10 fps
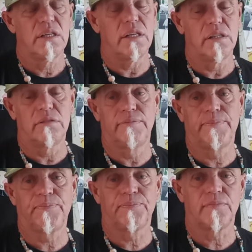You know,
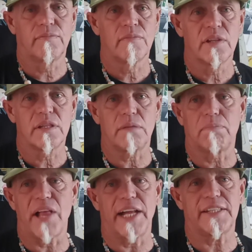the
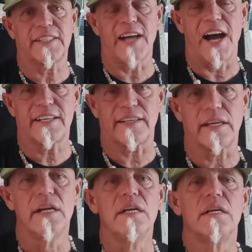planet's
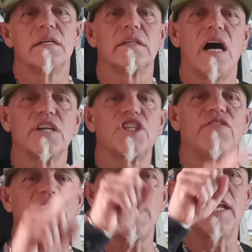toxic.
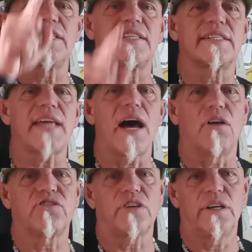Longevity headed
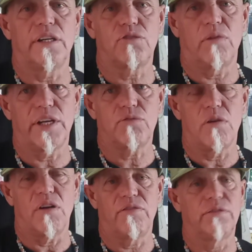south starting in
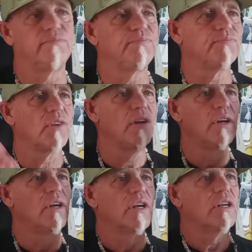2012.
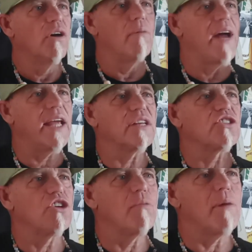Obey,
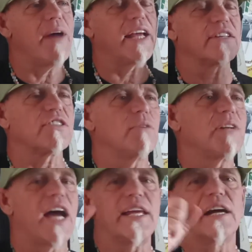consume, obey, consume,
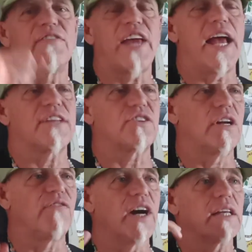die young of cancer,
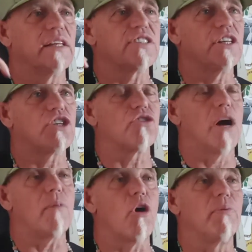and fucking listen to
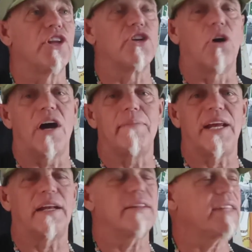Trump. Open the door. I mean,